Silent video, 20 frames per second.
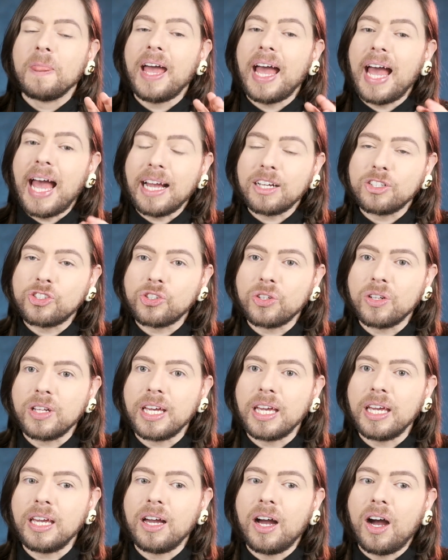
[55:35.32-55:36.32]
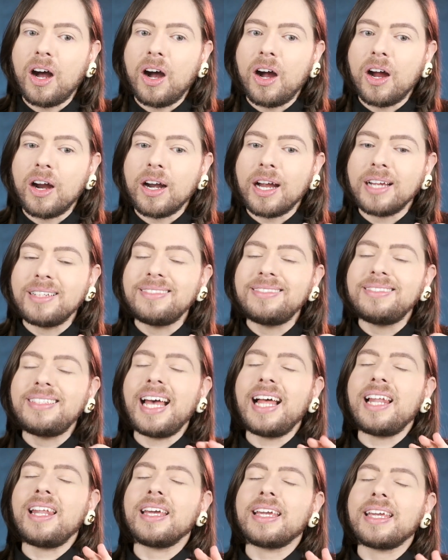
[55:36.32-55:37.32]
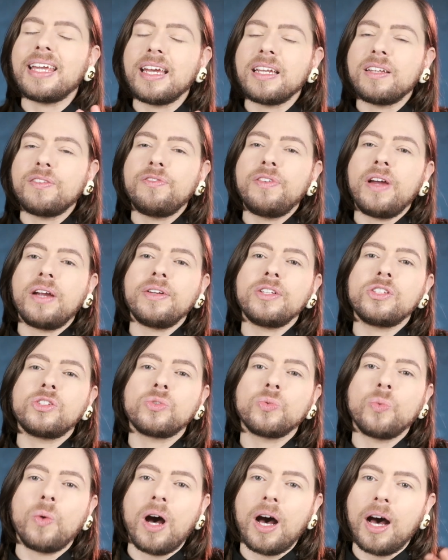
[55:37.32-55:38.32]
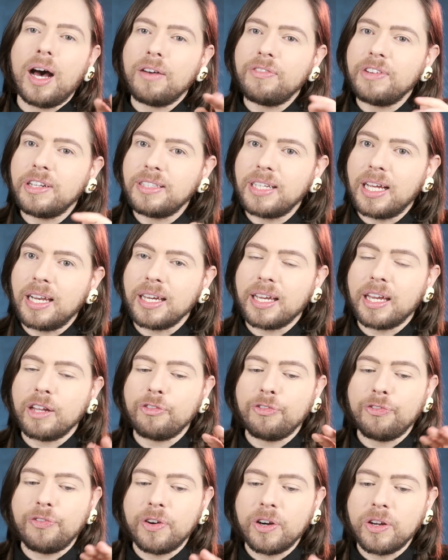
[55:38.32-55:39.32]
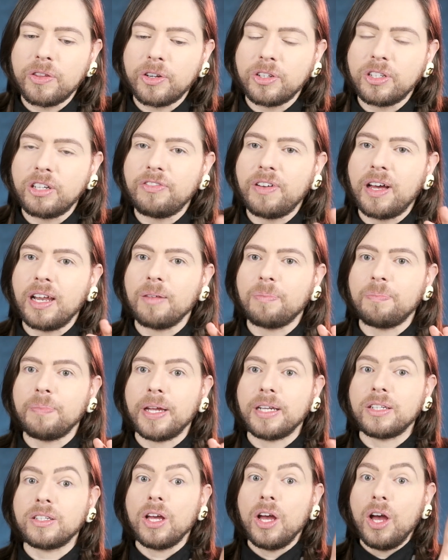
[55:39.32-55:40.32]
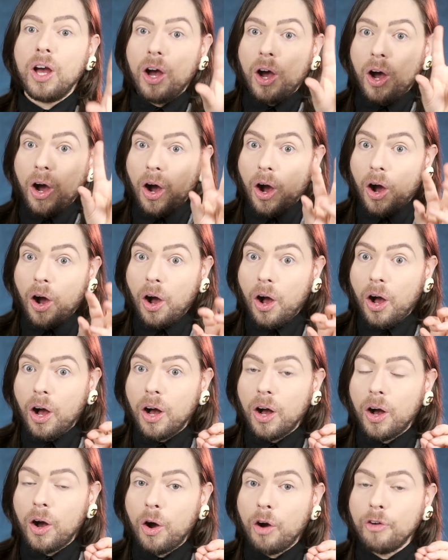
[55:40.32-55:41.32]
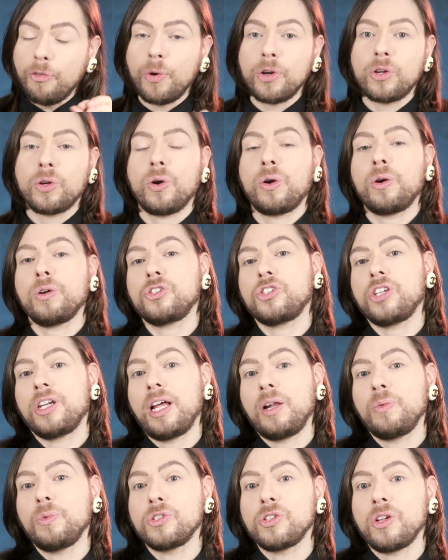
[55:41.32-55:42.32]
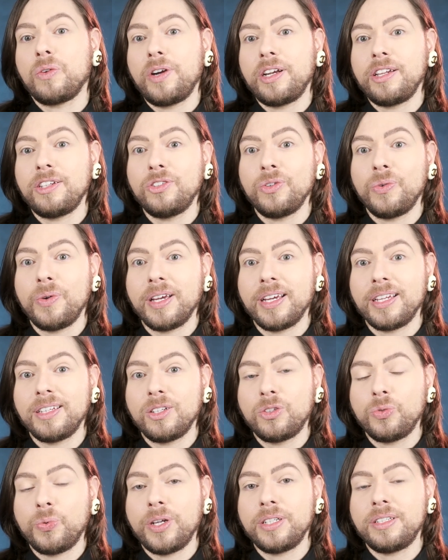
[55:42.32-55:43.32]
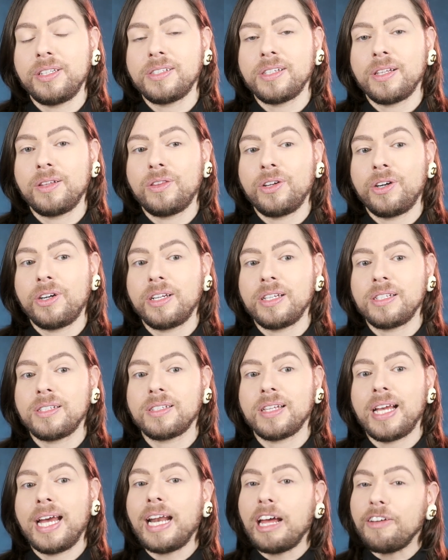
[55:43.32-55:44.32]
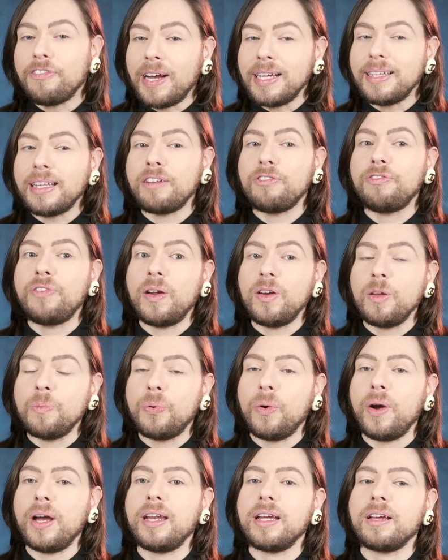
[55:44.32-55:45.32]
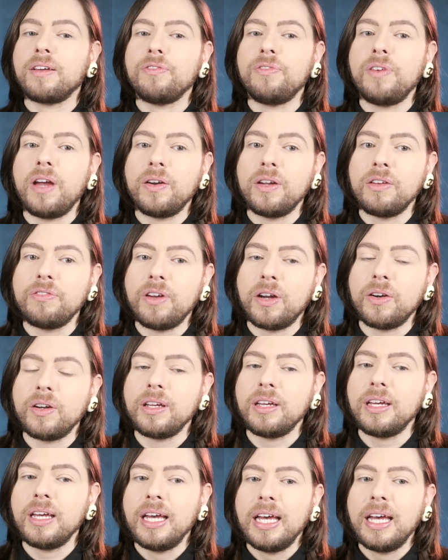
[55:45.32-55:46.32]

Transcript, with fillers: actually are a delicate, very suave and delicate further development of what Coco Chanel was already doing in the 20s and 30s. And I find that very poetic, very, very,